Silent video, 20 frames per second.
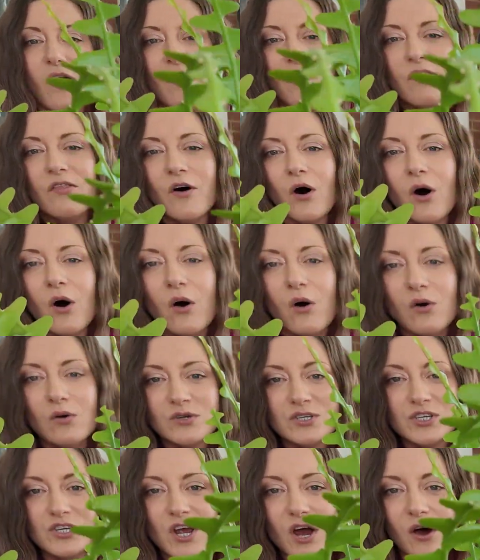the whole
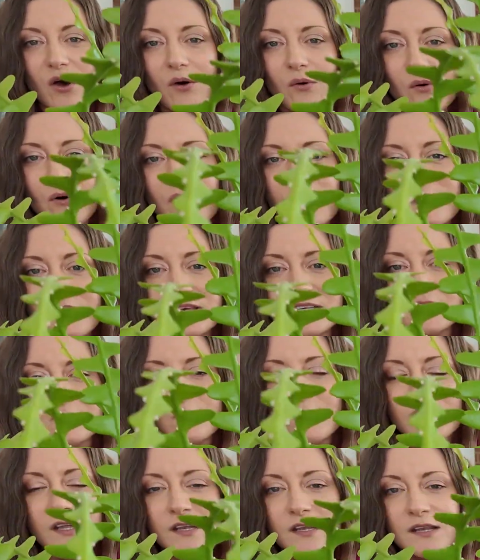show on this
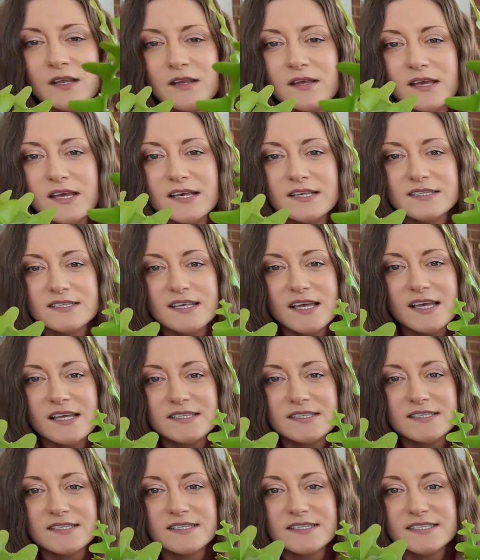one is
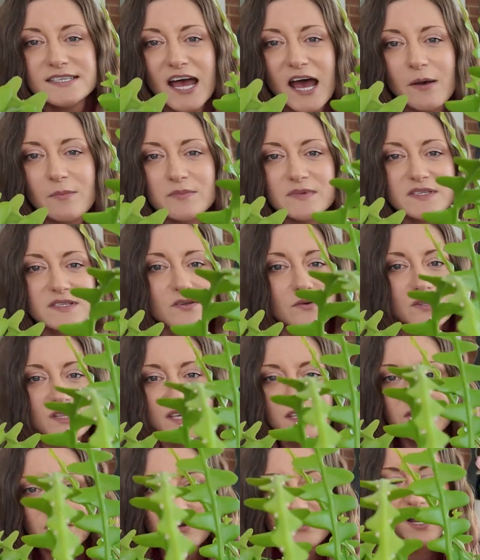its stems. So
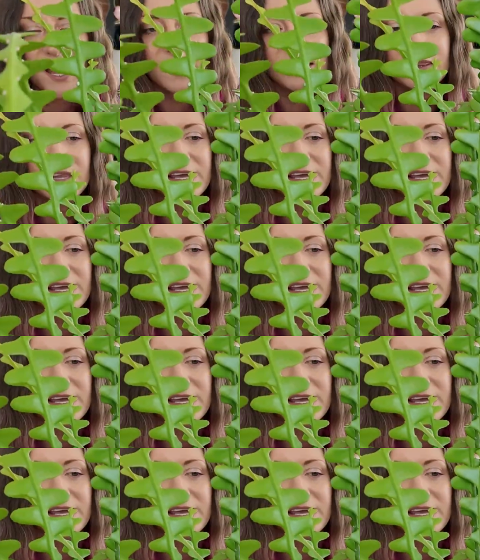these are not